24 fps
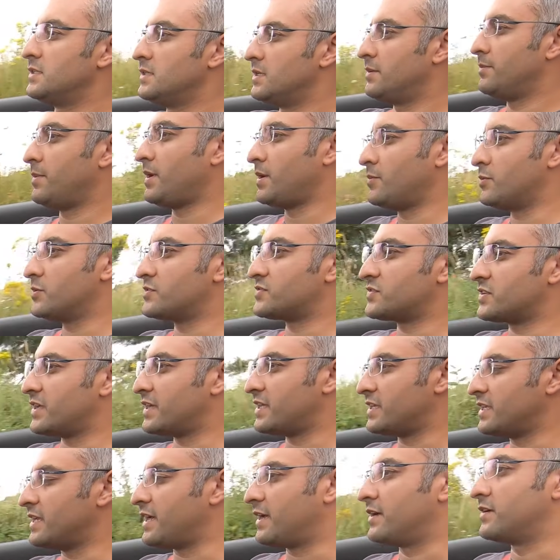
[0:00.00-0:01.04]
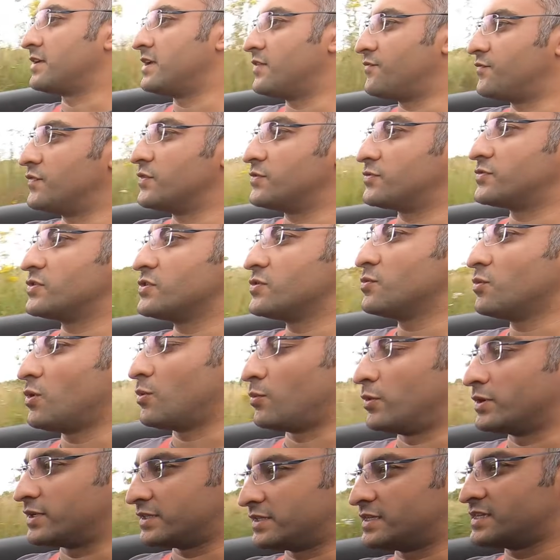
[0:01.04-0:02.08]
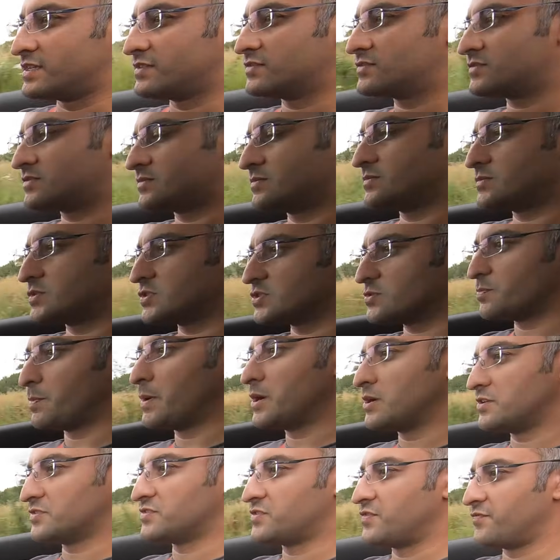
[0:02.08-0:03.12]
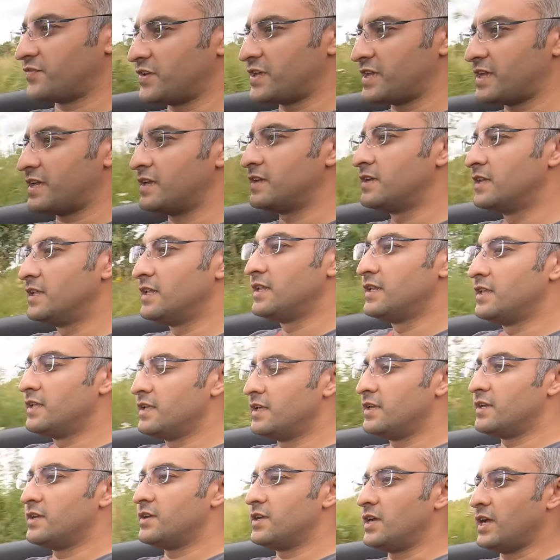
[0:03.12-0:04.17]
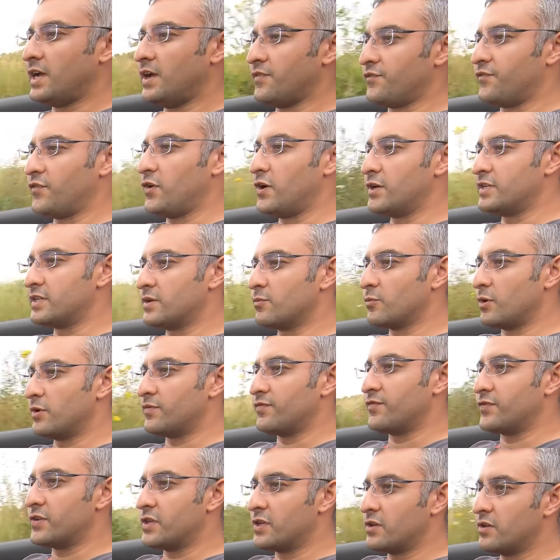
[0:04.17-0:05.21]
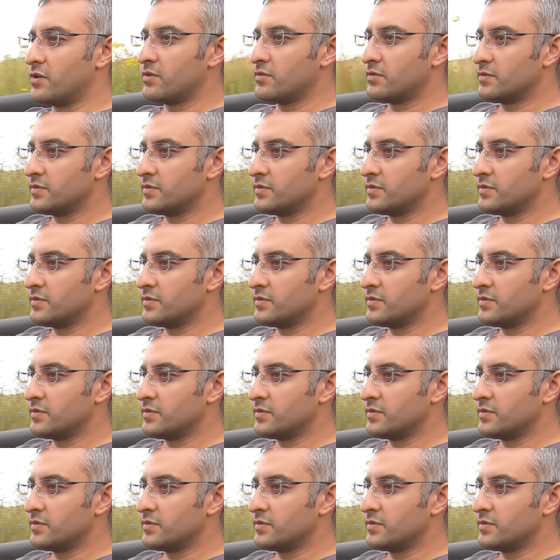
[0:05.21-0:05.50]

But I would say, yeah, if you do want one of these, just persevere at finding one for you.